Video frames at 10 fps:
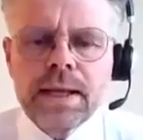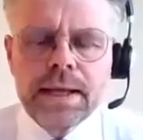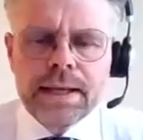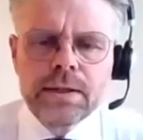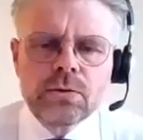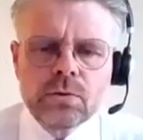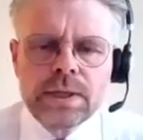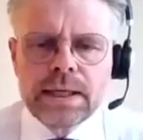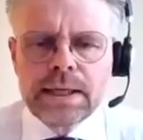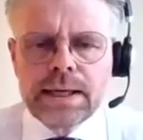
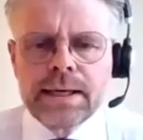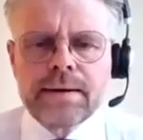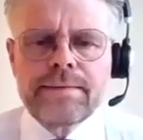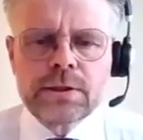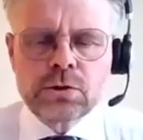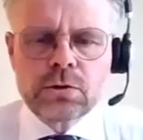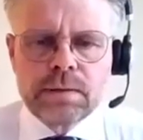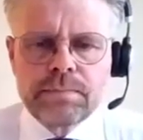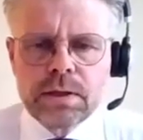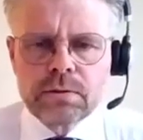the question
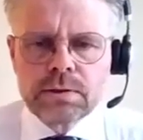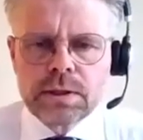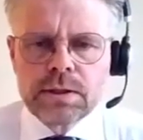about